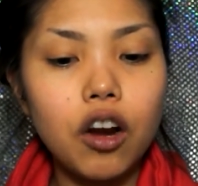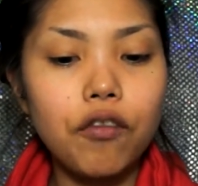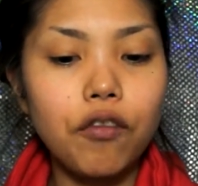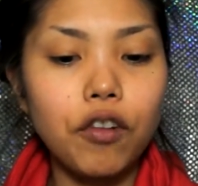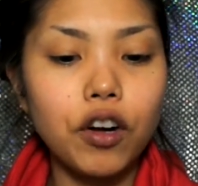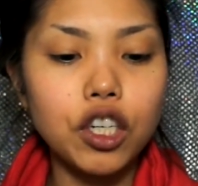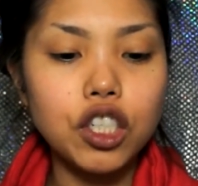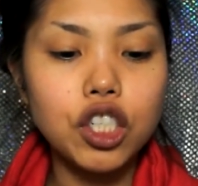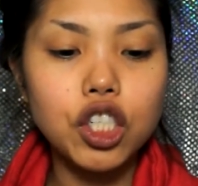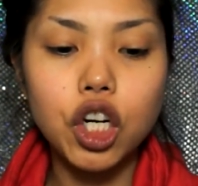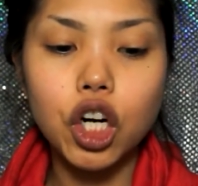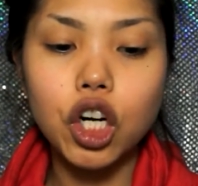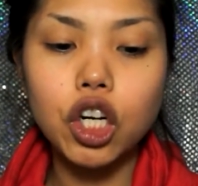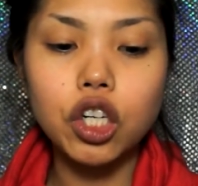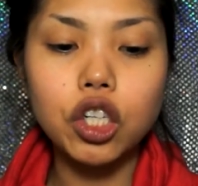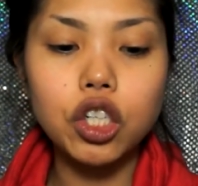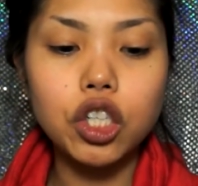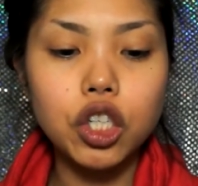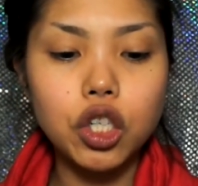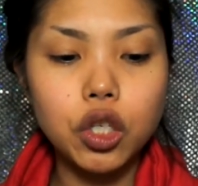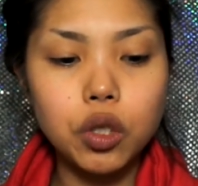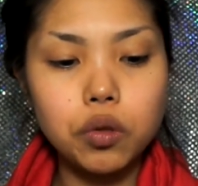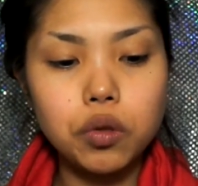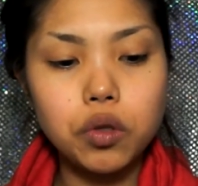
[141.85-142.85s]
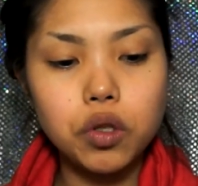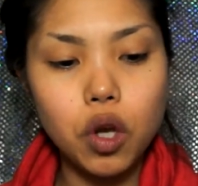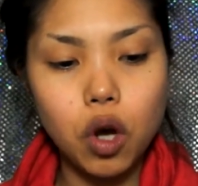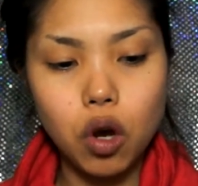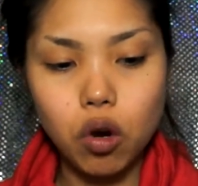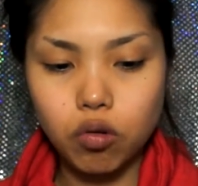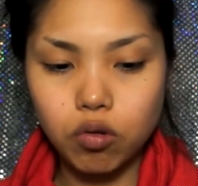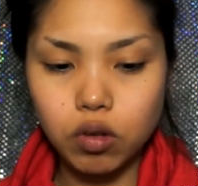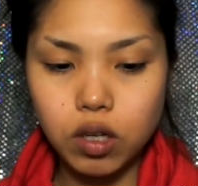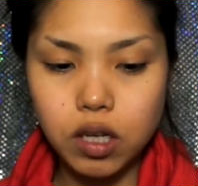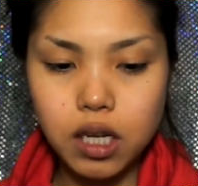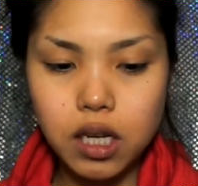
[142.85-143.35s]
For external use
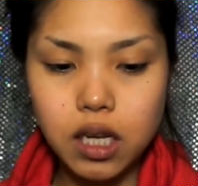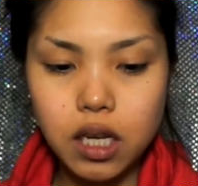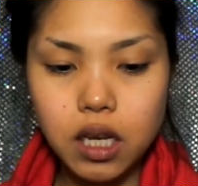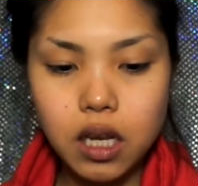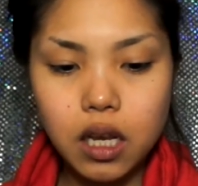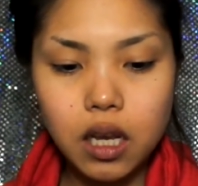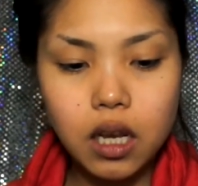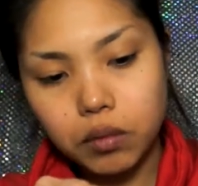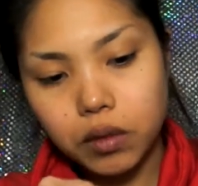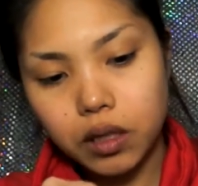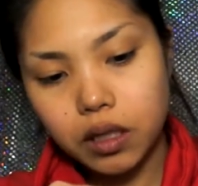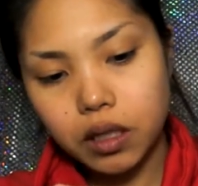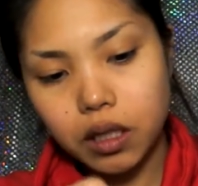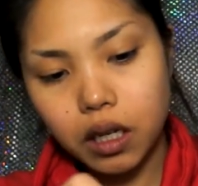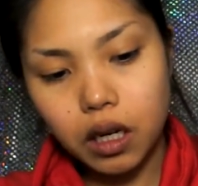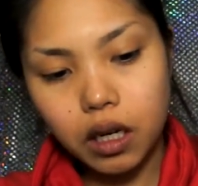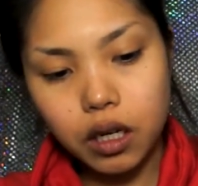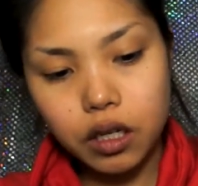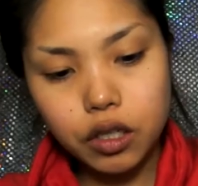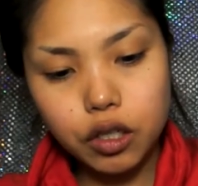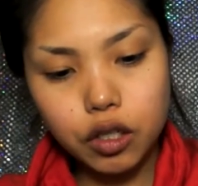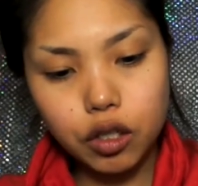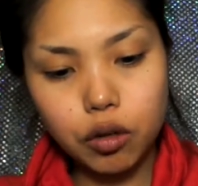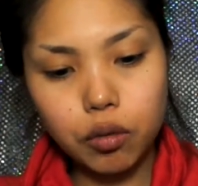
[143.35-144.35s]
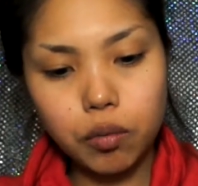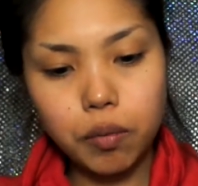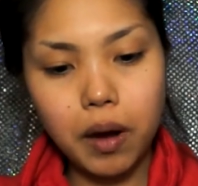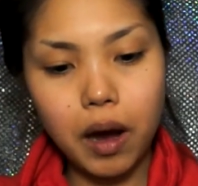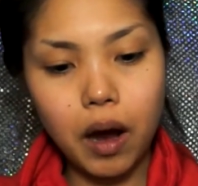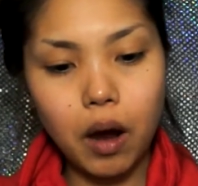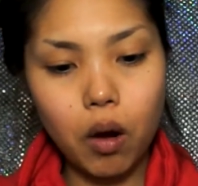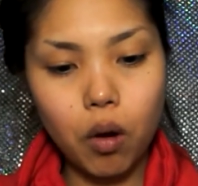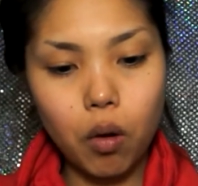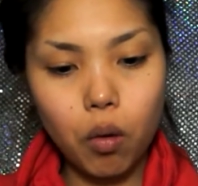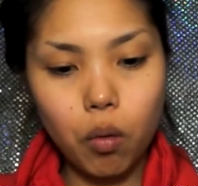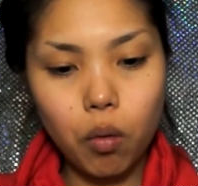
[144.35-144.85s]
only. I'm just going to do
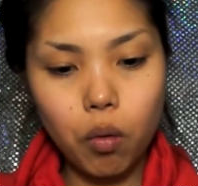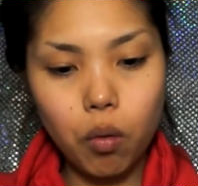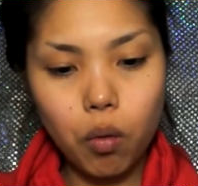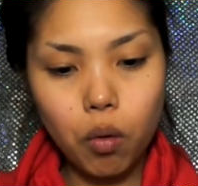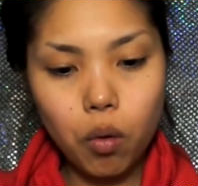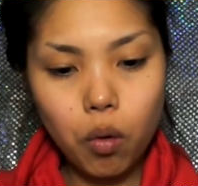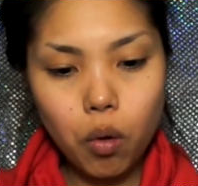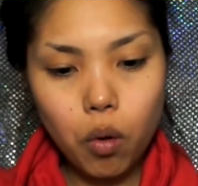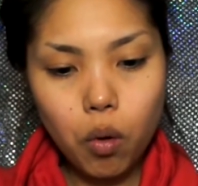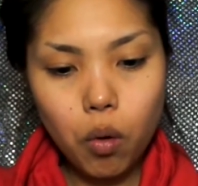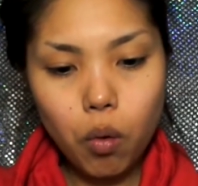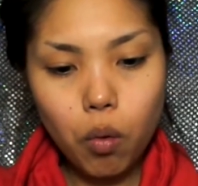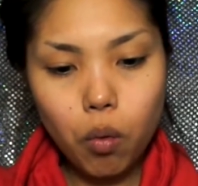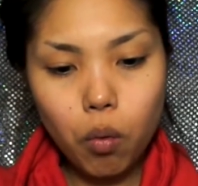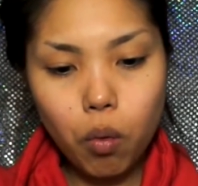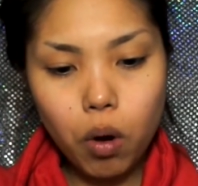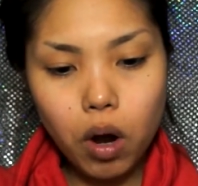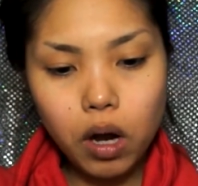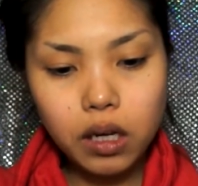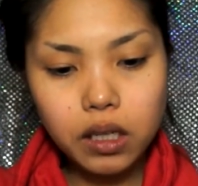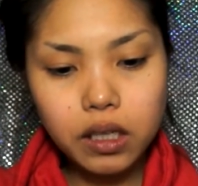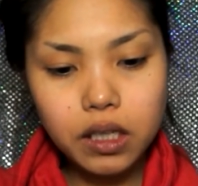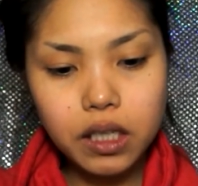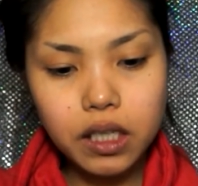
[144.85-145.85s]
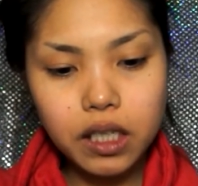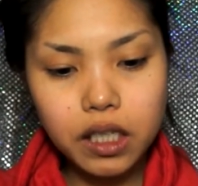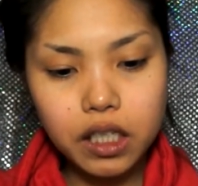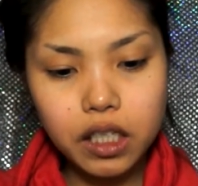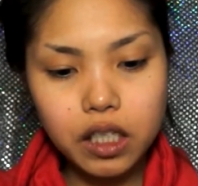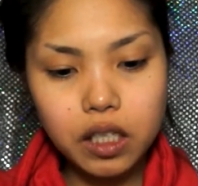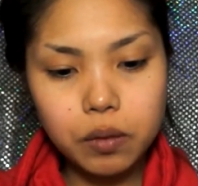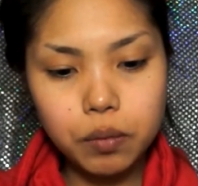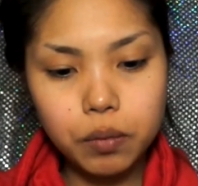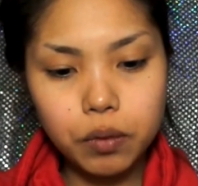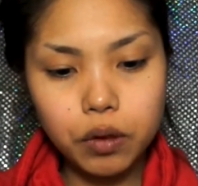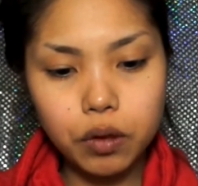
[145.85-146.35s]
about one
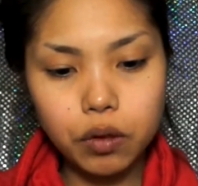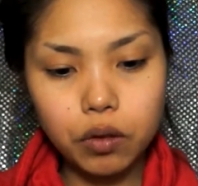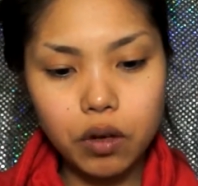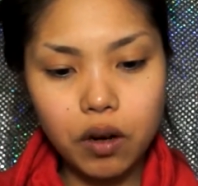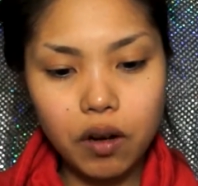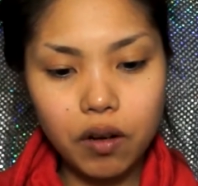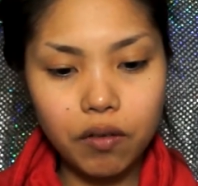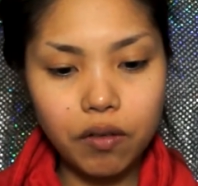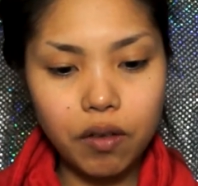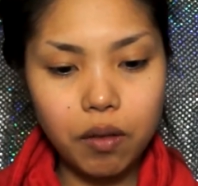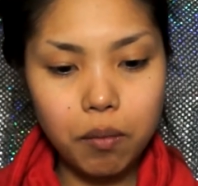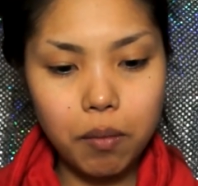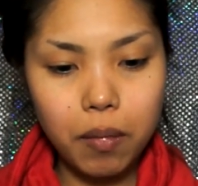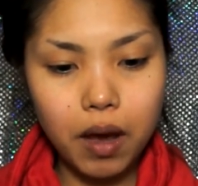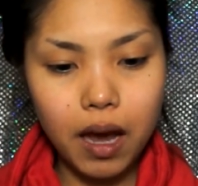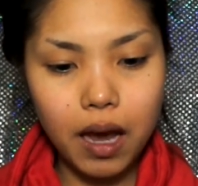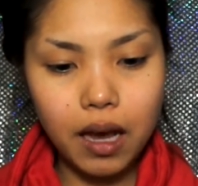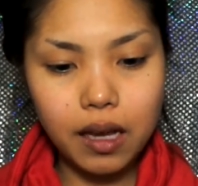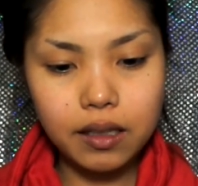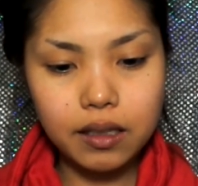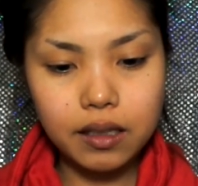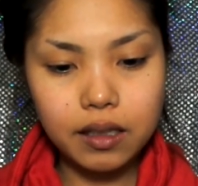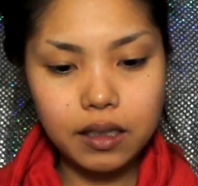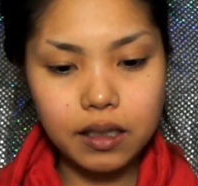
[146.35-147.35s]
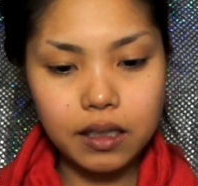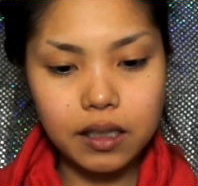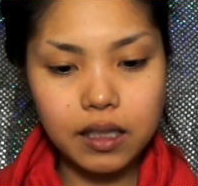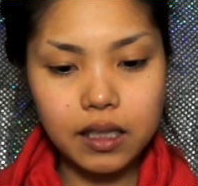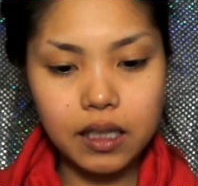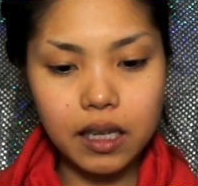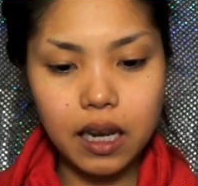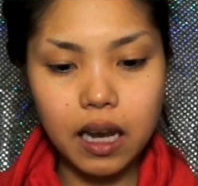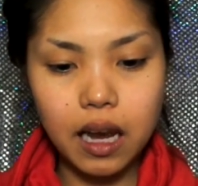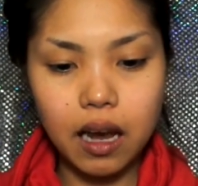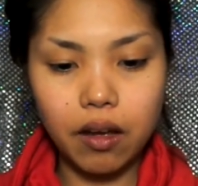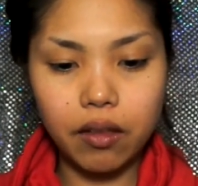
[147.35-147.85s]
teaspoon of the mask and
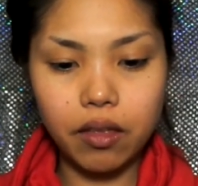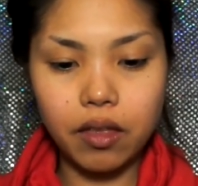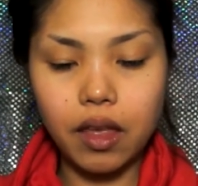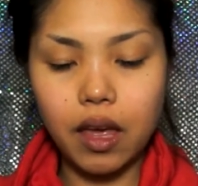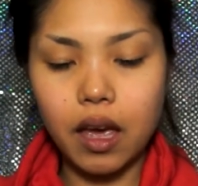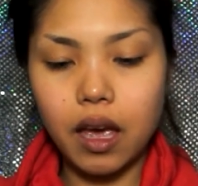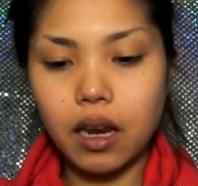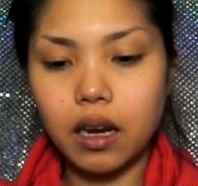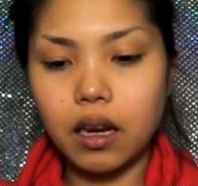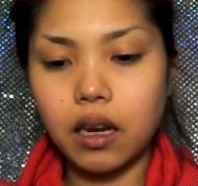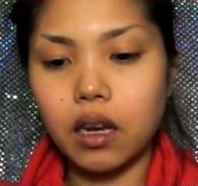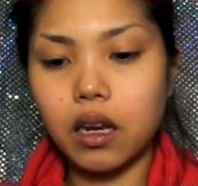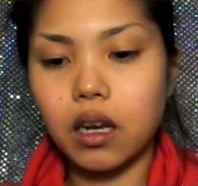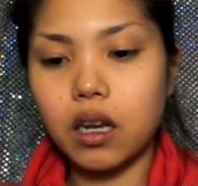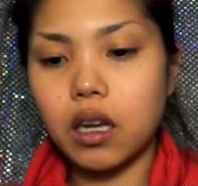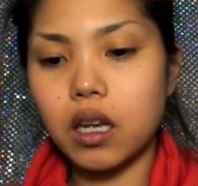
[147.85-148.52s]
see how that